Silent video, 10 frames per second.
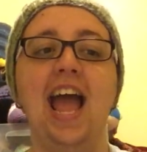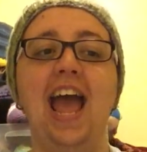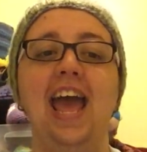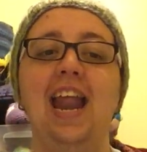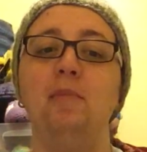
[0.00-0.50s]

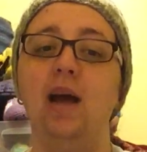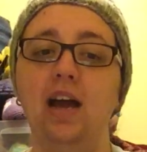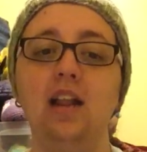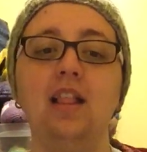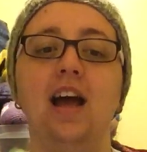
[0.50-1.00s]
And I'm
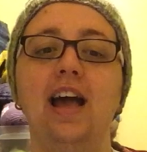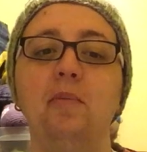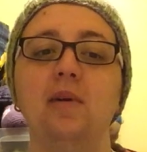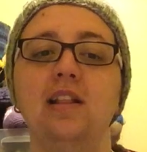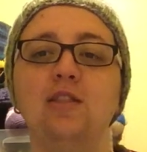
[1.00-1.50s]
not going to
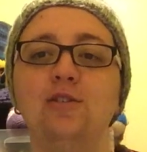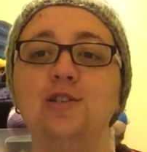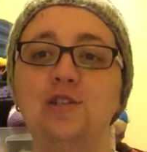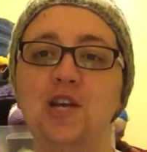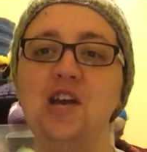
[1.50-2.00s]
lie, but
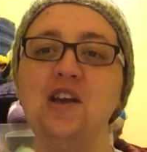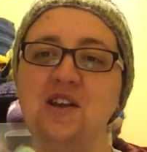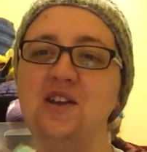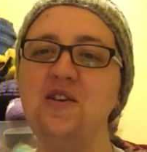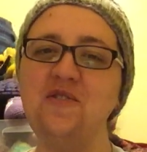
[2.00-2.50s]
those
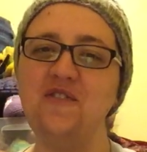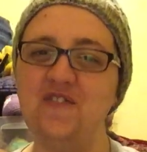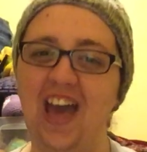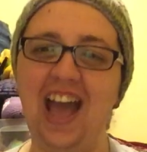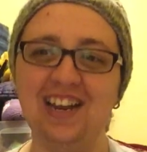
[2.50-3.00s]
two
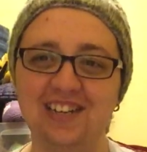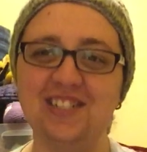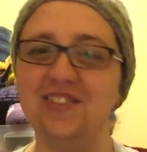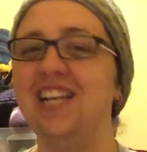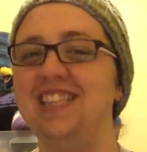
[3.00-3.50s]

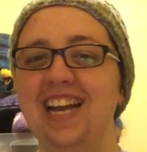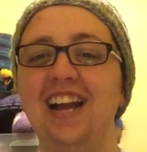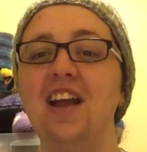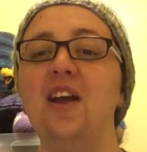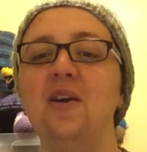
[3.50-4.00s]
factors right
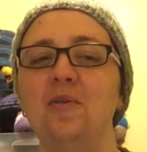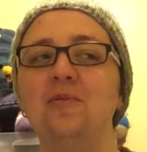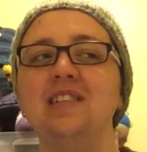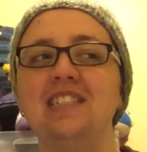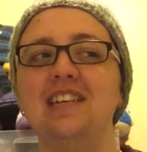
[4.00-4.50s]
there
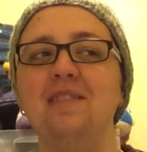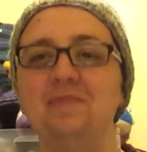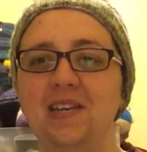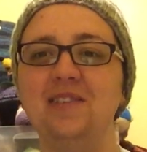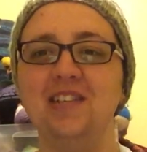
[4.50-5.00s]
were a
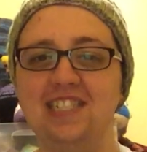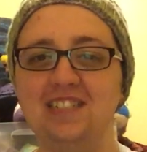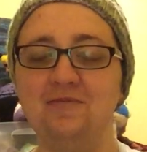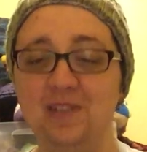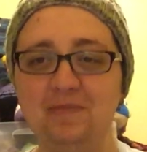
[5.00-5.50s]
big
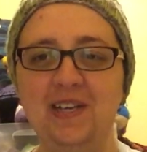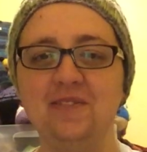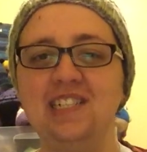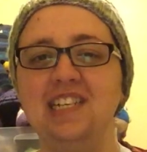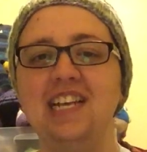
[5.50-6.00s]

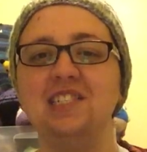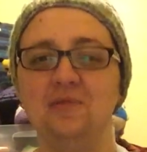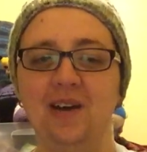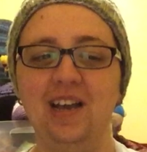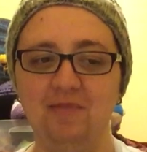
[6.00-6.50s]
reason as
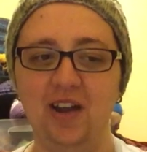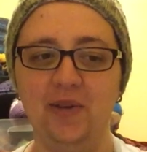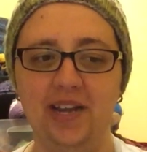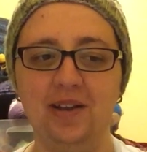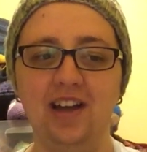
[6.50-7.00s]
to why I'm
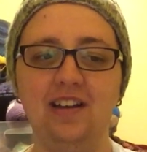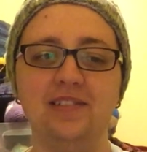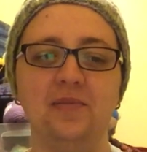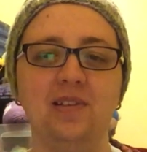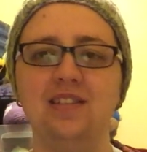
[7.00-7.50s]
going.
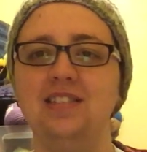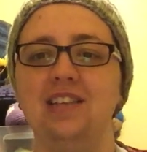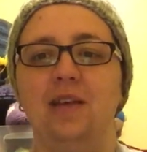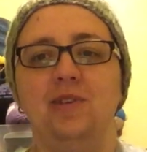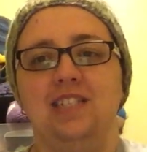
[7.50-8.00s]

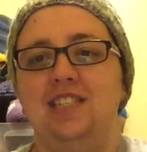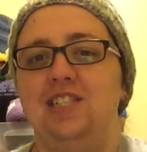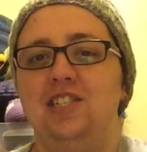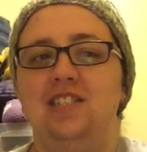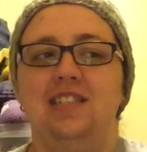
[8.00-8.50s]
Because I went to
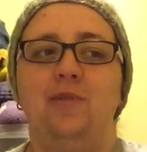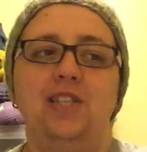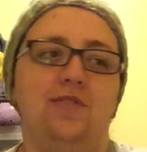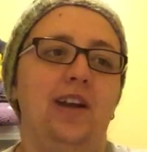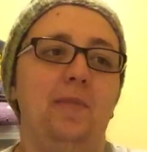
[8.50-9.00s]
Stitches, I
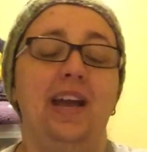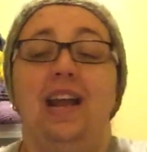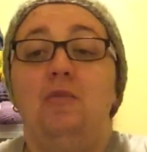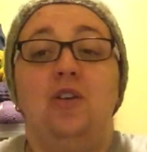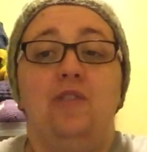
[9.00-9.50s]
went to Rhinebeck,
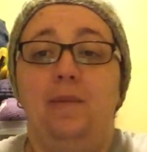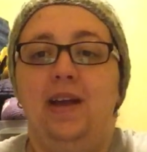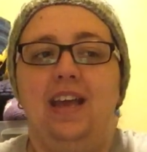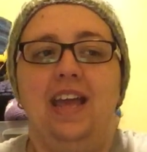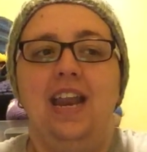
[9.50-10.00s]
and I'm going to
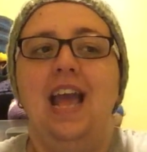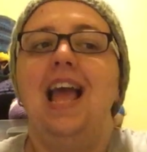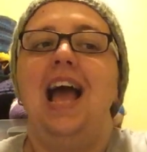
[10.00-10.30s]
Rhinebeck again.